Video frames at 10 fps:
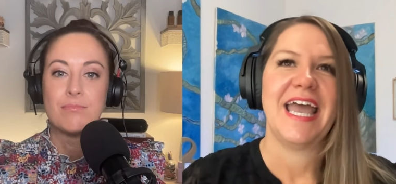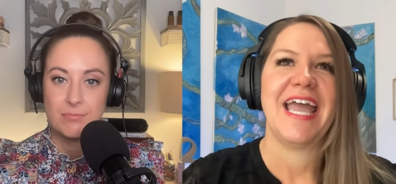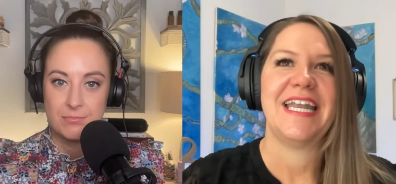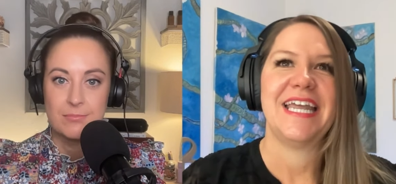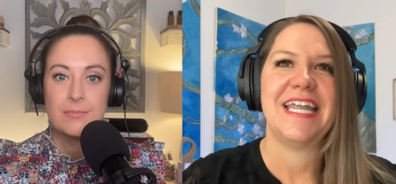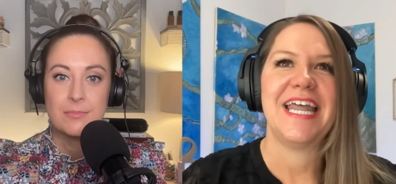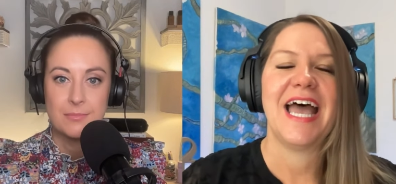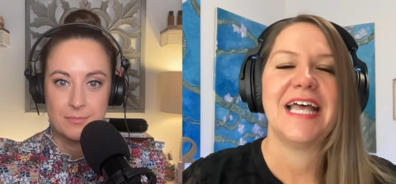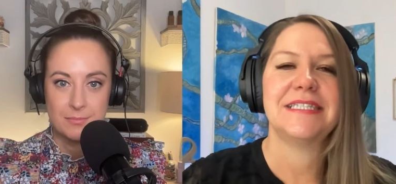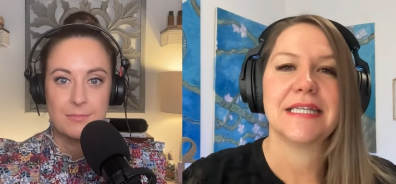Speaker 1: And it
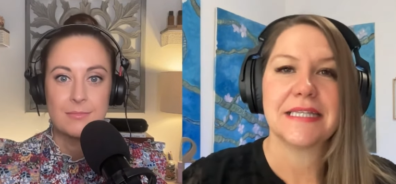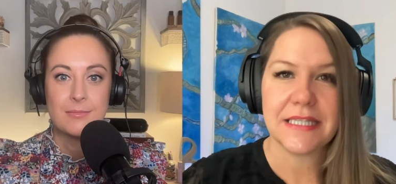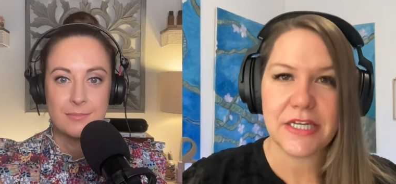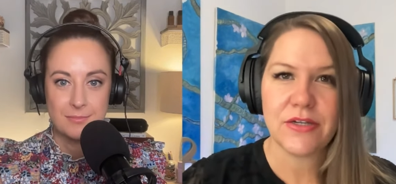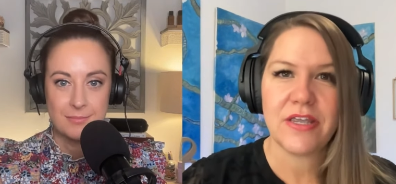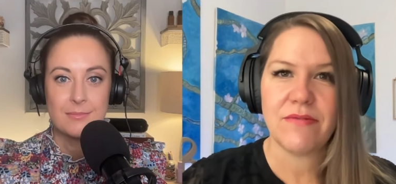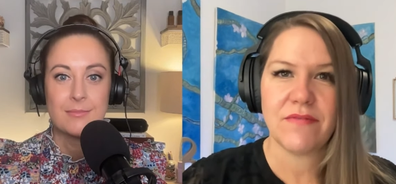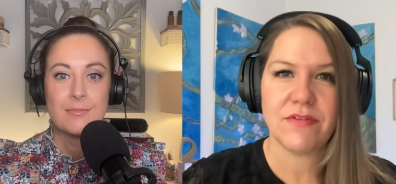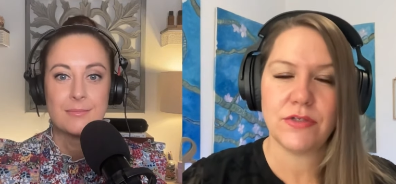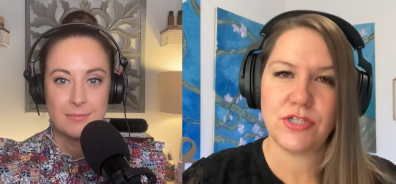has literally
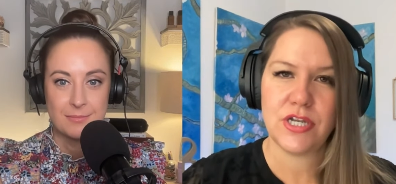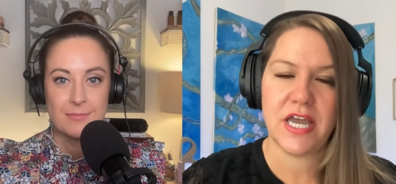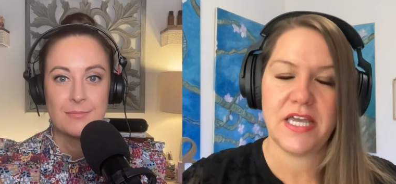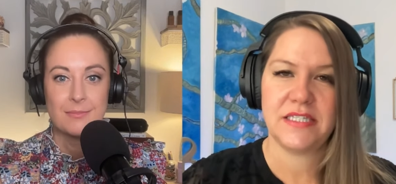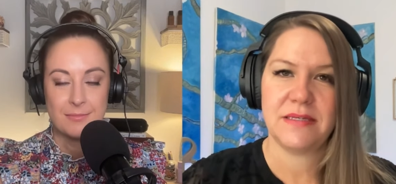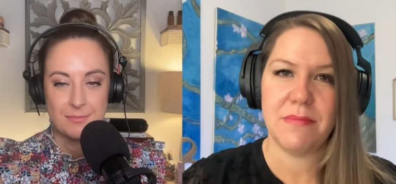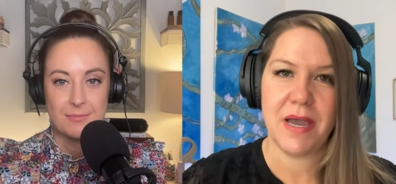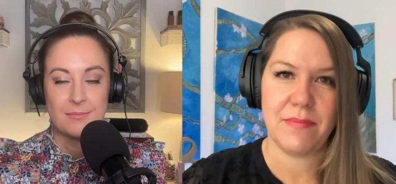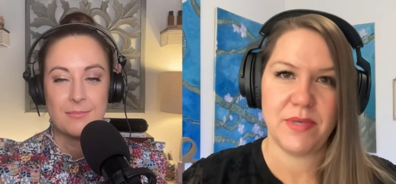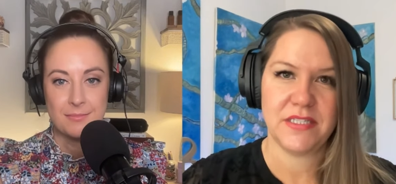revolutionized
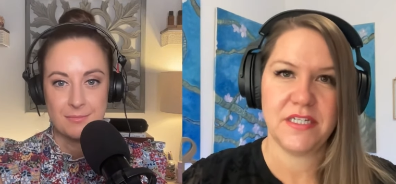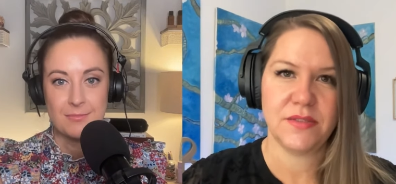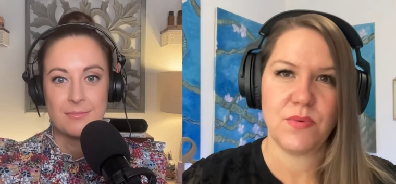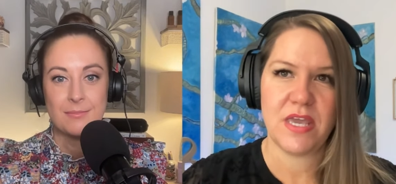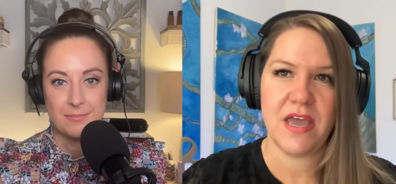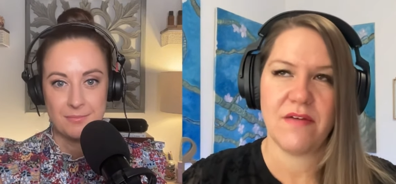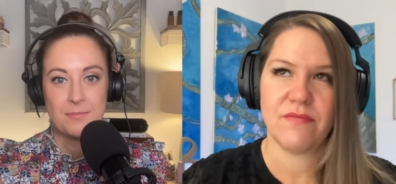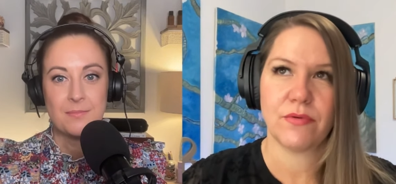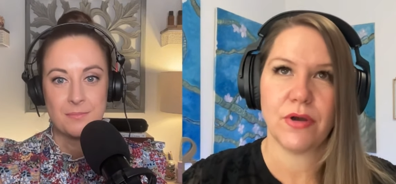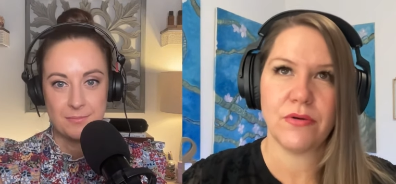my business. We have
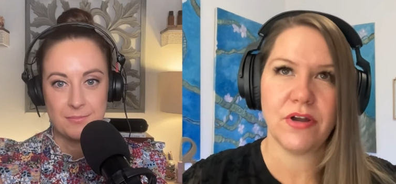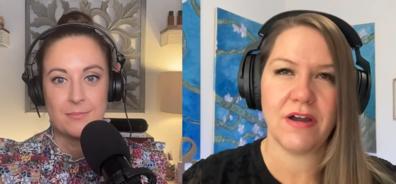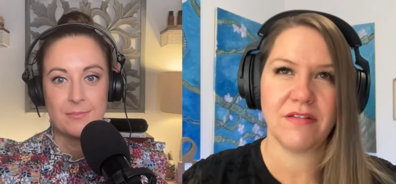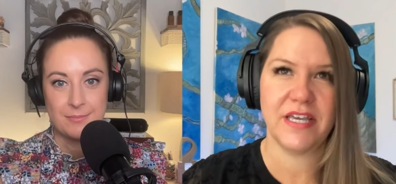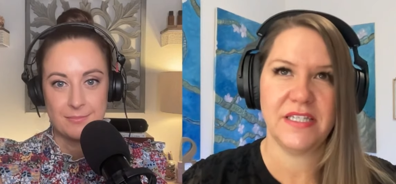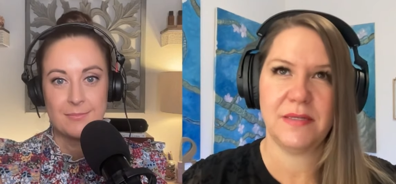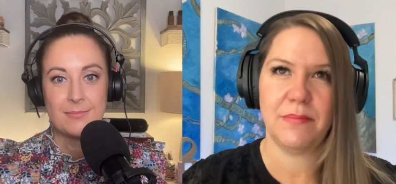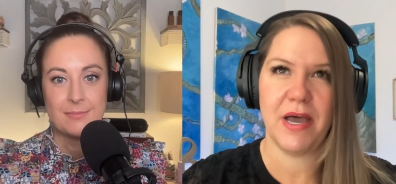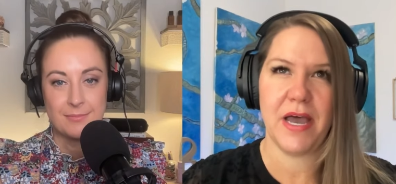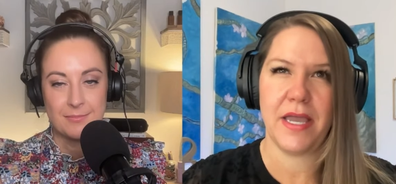grown our list
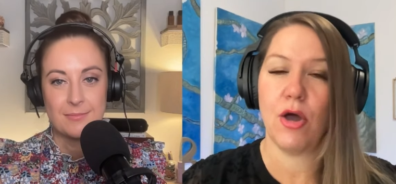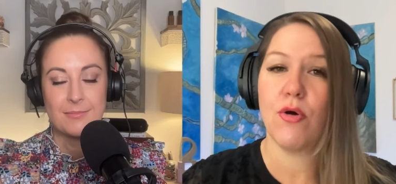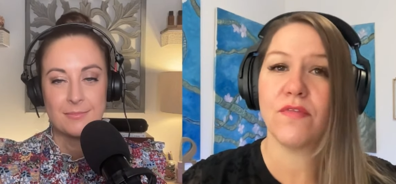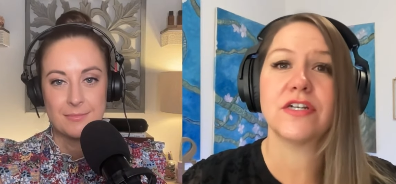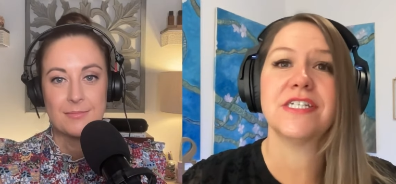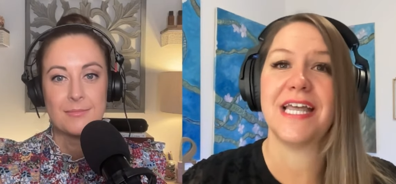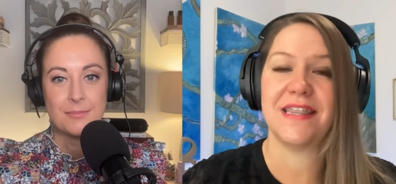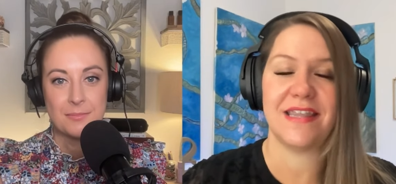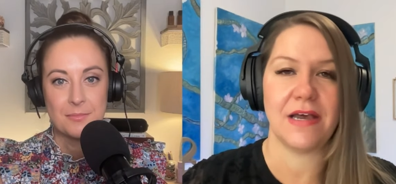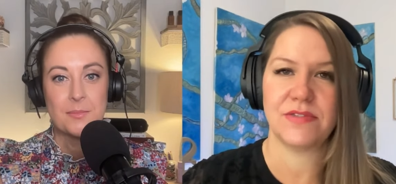by over
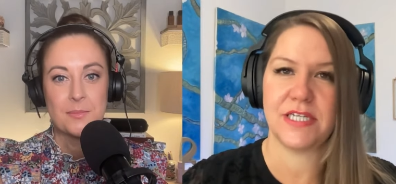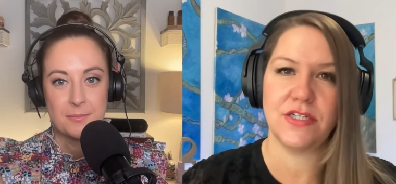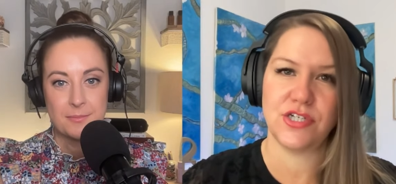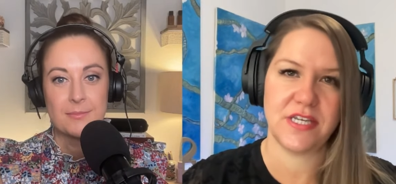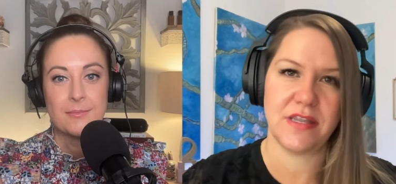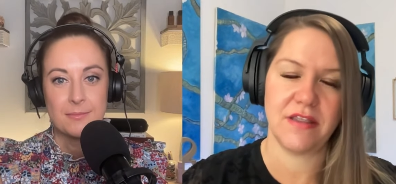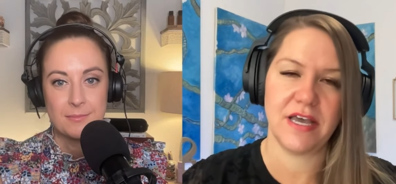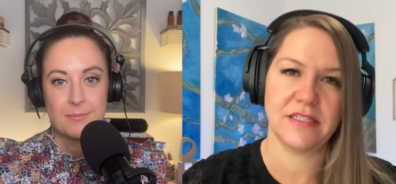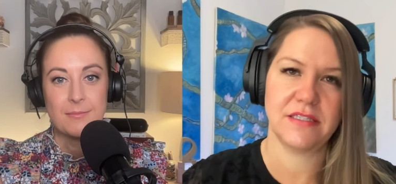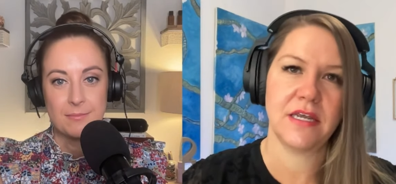10,000 just in the
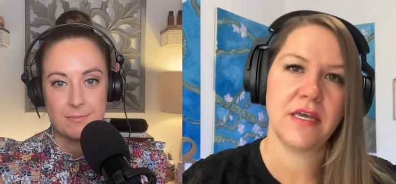last